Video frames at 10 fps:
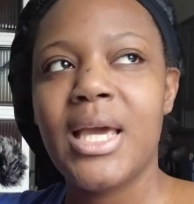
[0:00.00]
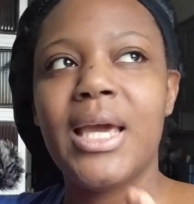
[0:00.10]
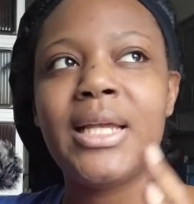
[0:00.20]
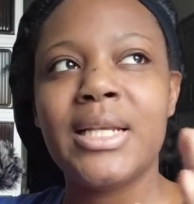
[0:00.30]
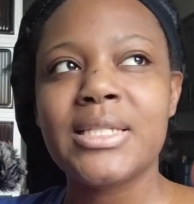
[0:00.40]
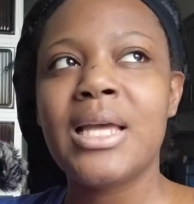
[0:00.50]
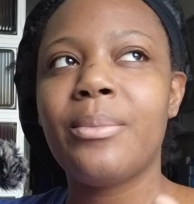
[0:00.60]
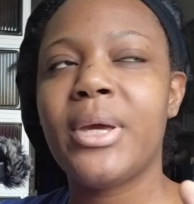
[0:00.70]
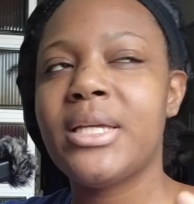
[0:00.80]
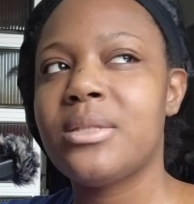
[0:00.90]
It does
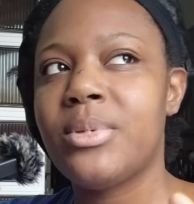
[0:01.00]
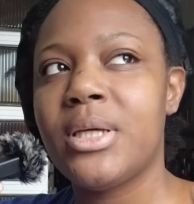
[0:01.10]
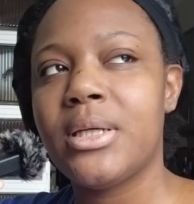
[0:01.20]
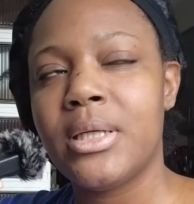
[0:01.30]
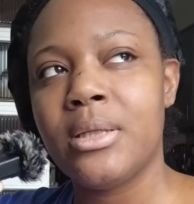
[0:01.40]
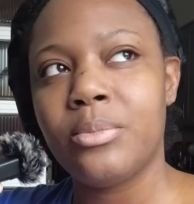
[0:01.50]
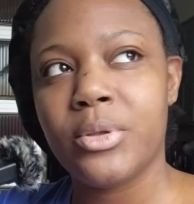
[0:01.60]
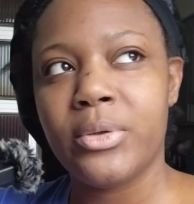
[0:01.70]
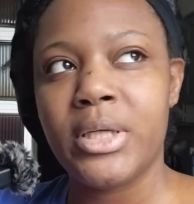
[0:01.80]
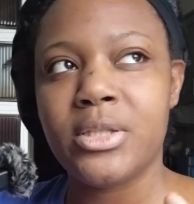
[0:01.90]
not pay to be a good
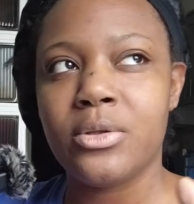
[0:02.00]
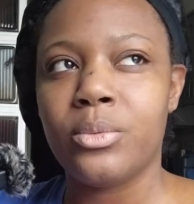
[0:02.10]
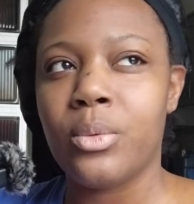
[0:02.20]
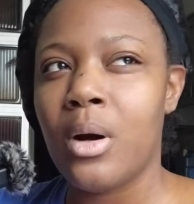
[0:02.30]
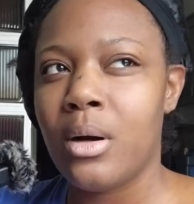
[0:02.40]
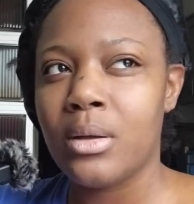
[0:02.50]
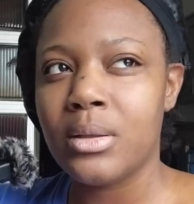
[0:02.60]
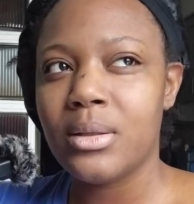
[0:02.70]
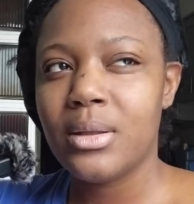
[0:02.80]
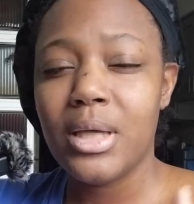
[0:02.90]
employee to the wrong